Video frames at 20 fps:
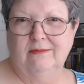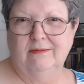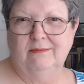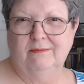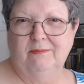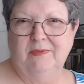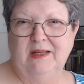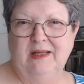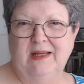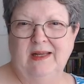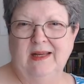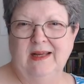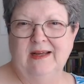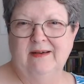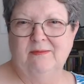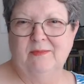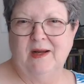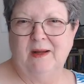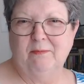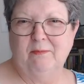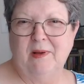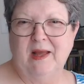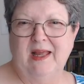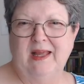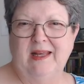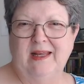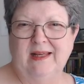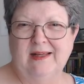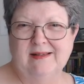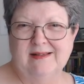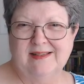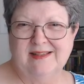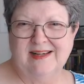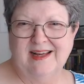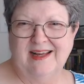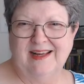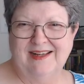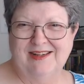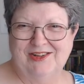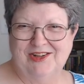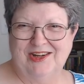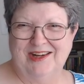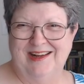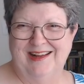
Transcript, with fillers: beginning of my painting stage.